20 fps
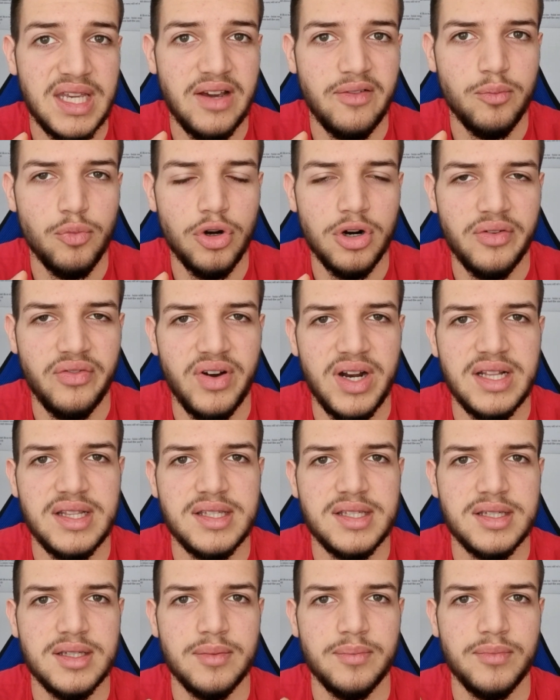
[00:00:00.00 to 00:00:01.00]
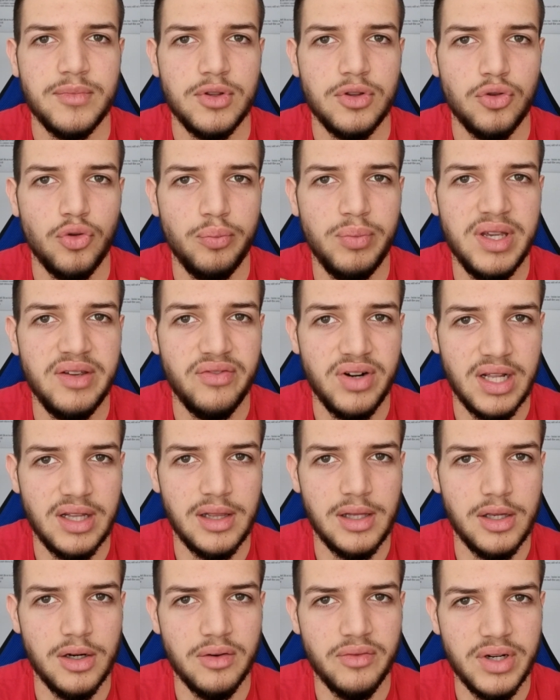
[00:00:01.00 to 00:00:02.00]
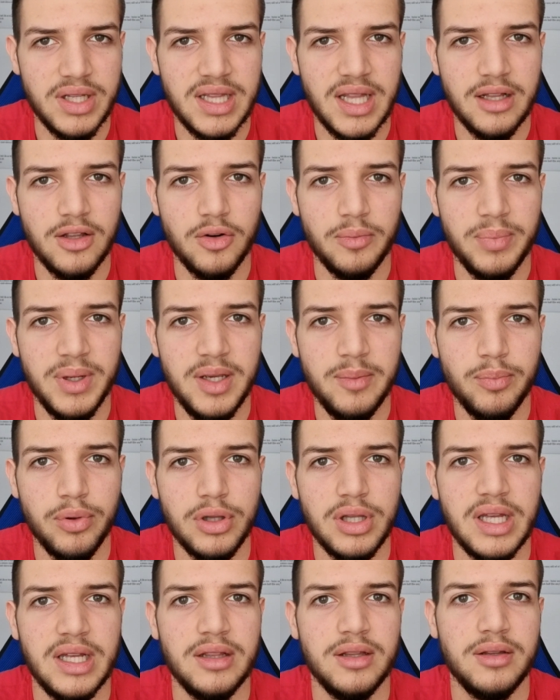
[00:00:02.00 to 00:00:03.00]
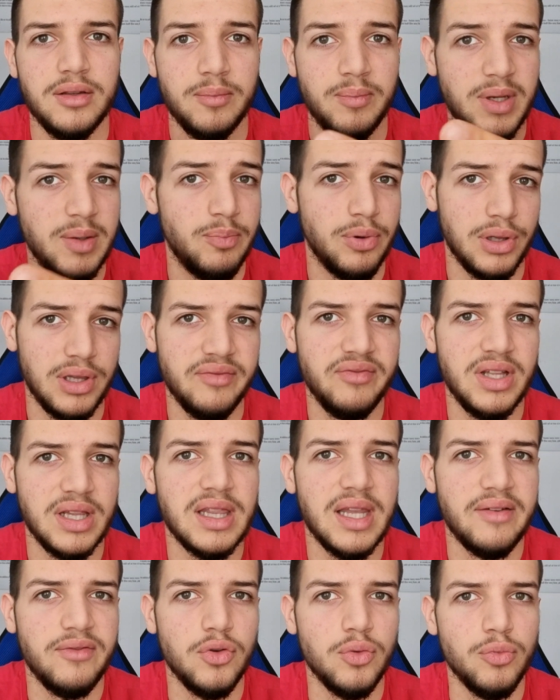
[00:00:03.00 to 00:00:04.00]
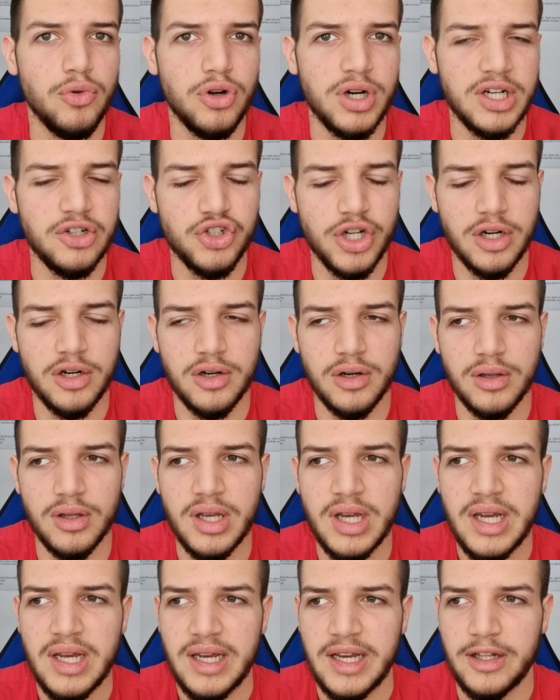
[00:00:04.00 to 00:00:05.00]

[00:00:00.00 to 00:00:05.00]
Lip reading: have more friends, to be friendlier with other people, and people will love you more in general.